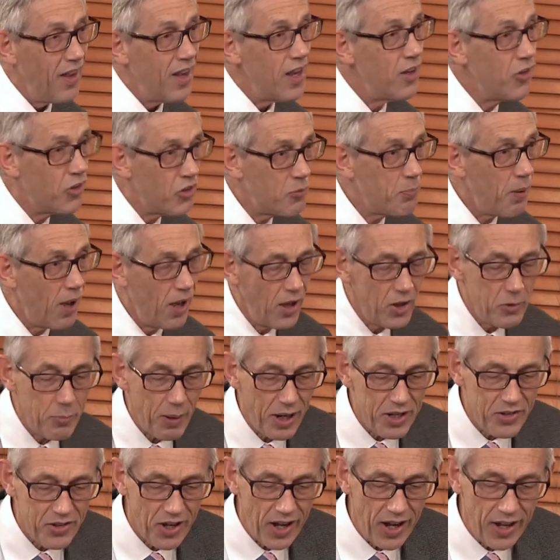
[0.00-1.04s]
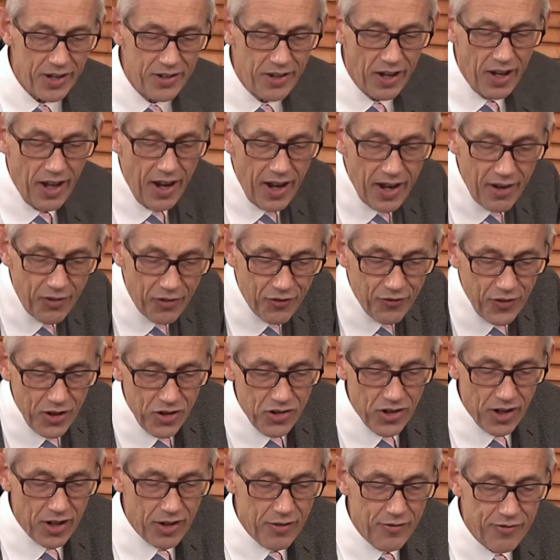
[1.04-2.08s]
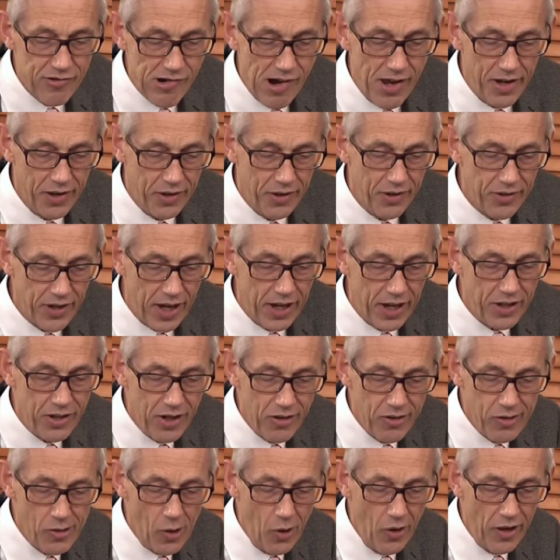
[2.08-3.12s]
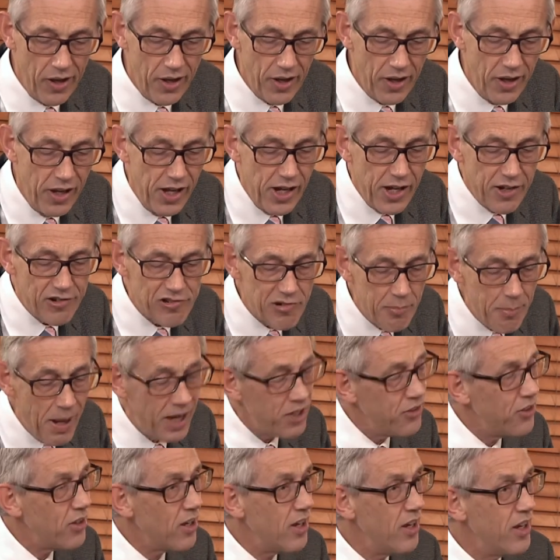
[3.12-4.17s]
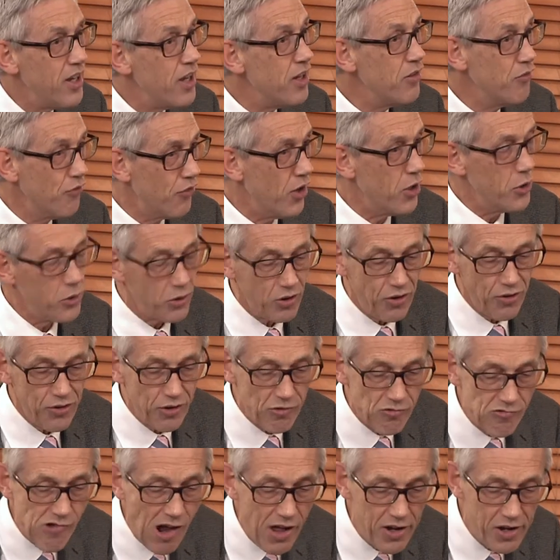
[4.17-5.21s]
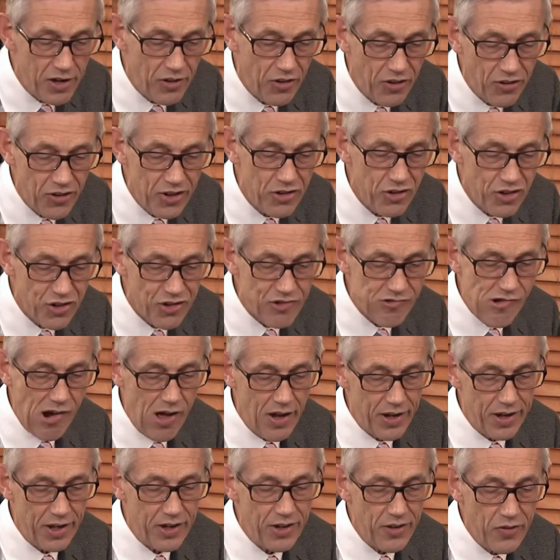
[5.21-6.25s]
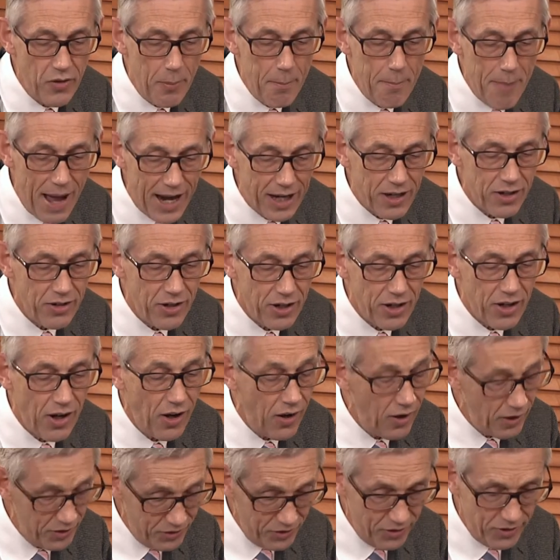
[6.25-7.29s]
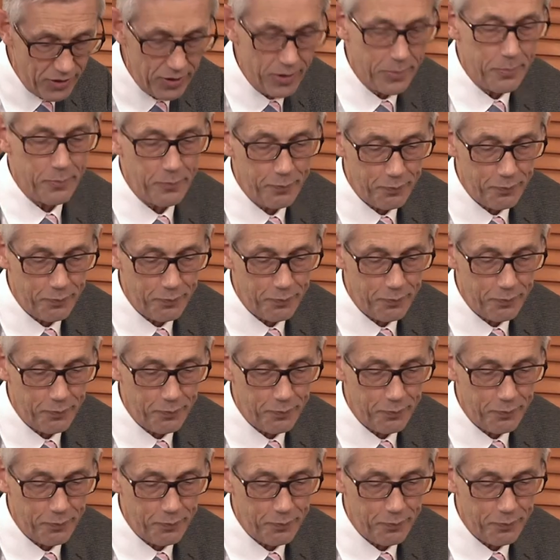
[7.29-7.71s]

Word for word: Inspired by Ted, his fishing friend and his lawyer dramatically invoked the rights enshrined in the Magna Carta.